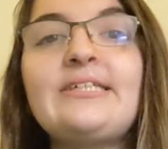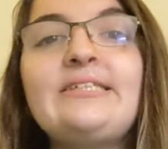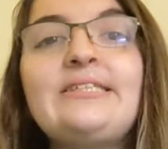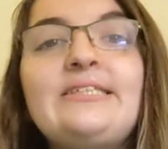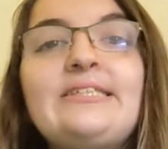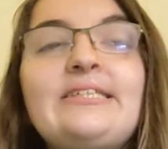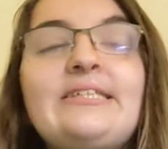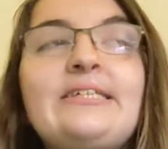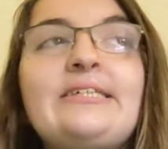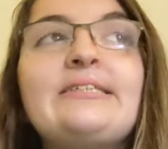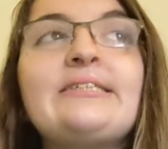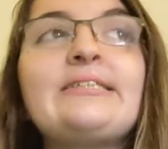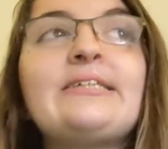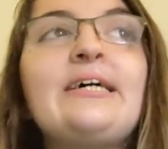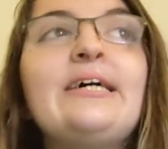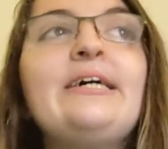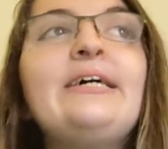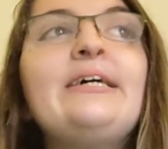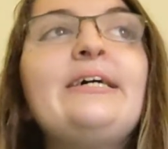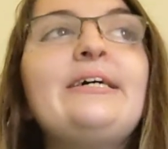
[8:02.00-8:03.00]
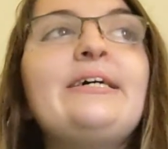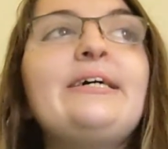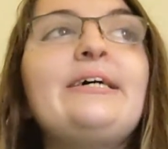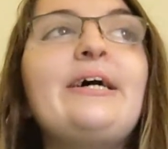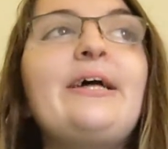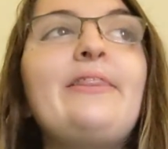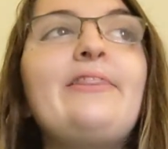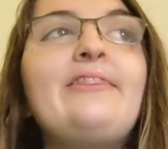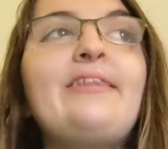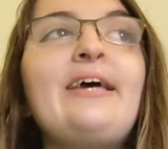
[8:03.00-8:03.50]
is that
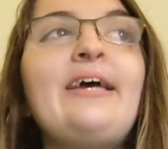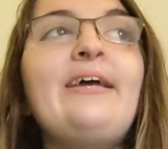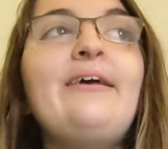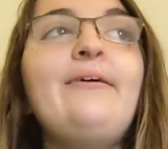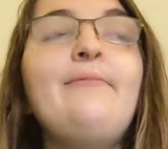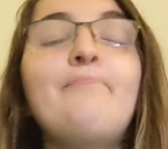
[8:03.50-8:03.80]
they